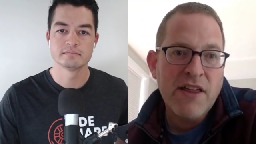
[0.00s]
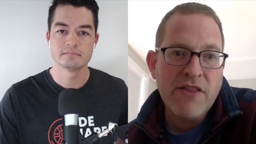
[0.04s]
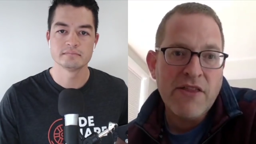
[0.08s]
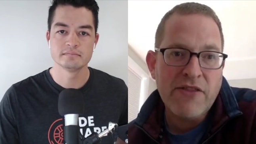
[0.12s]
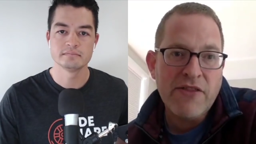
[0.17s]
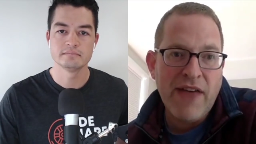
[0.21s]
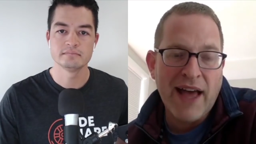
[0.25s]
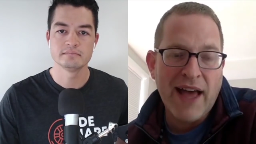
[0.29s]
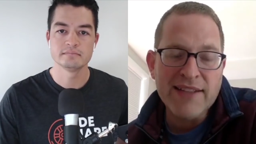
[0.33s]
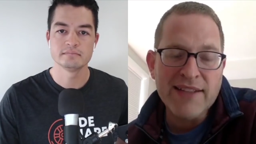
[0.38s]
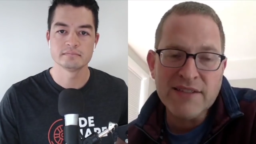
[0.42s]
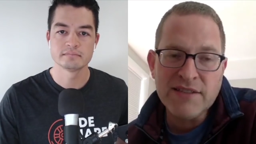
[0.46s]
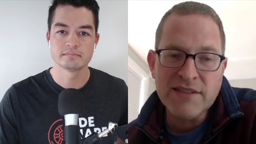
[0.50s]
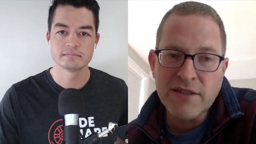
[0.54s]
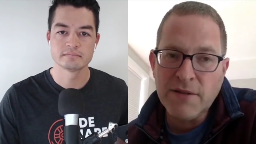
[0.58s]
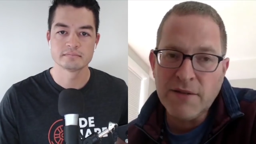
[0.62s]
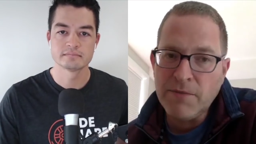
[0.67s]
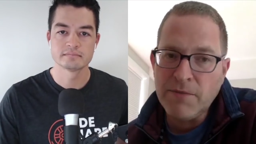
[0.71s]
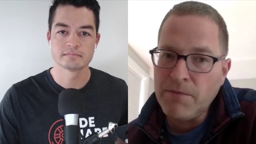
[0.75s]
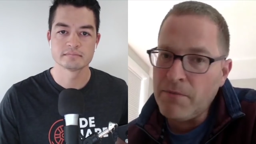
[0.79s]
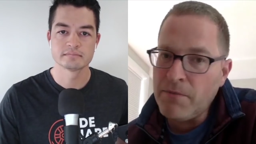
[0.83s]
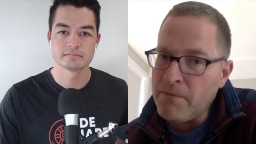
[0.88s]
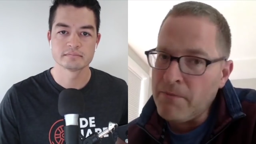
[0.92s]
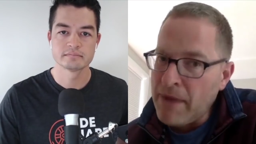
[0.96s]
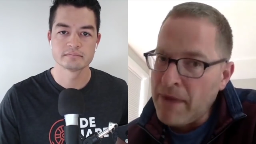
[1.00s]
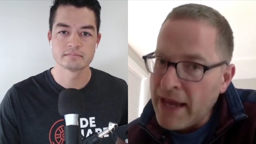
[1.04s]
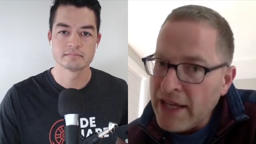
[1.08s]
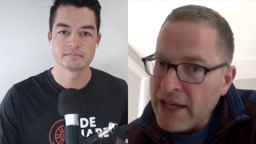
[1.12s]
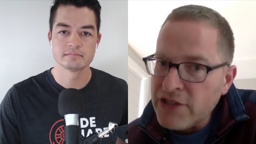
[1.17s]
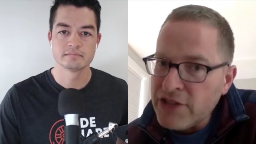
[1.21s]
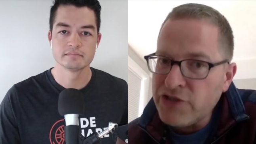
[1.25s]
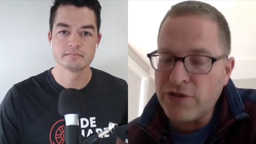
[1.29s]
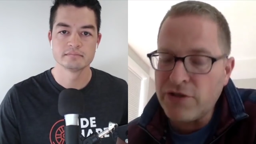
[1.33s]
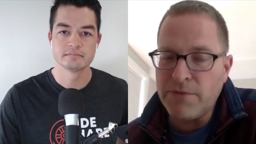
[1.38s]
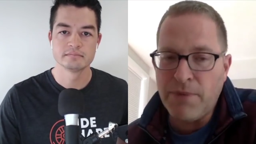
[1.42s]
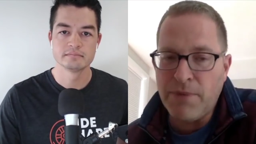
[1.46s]
Speaker 1: that's a
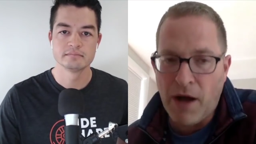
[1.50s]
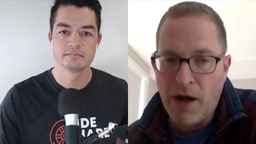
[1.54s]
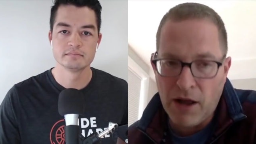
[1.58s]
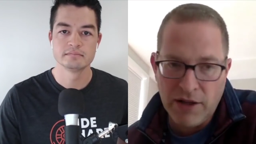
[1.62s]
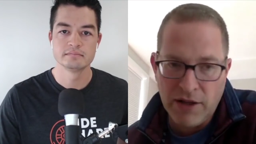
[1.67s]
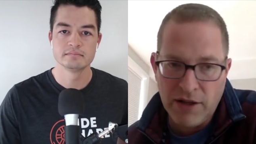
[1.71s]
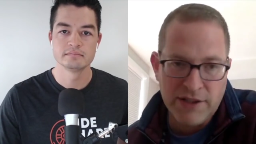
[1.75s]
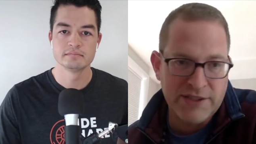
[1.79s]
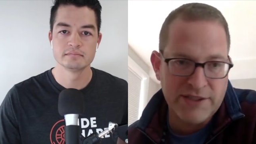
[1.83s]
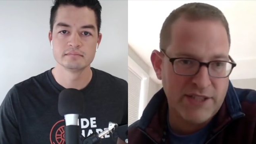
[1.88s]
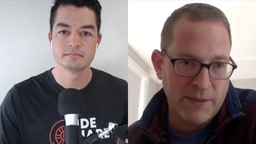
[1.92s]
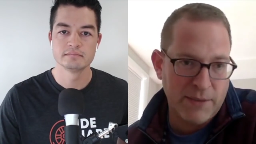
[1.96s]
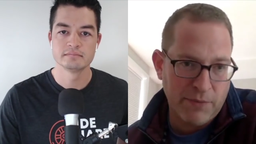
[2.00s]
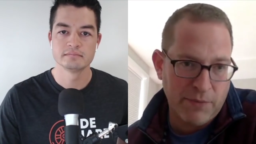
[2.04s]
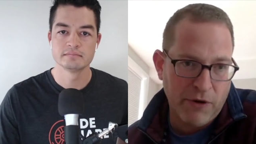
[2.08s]
major policy